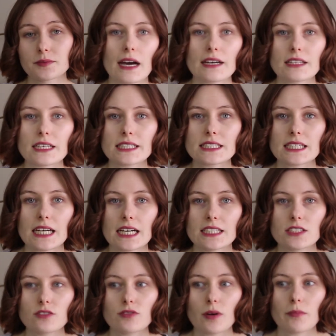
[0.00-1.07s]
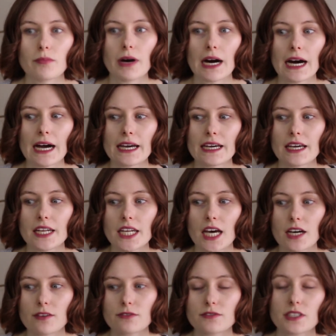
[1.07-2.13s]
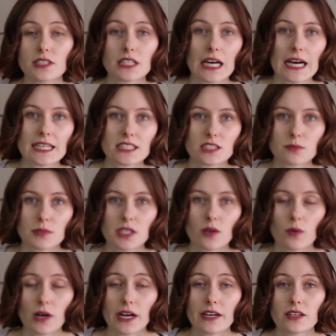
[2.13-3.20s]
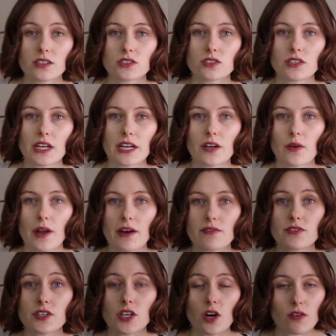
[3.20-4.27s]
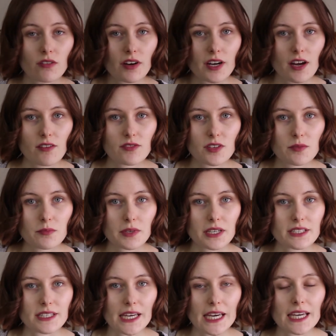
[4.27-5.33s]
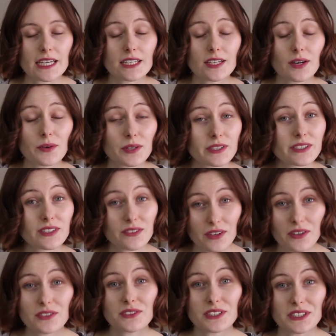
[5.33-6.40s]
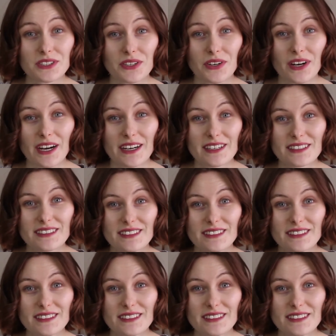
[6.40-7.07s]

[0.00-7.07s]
I like to kind of buy enough to last me a while so that I don't have to go very often because I hate going to the grocery store.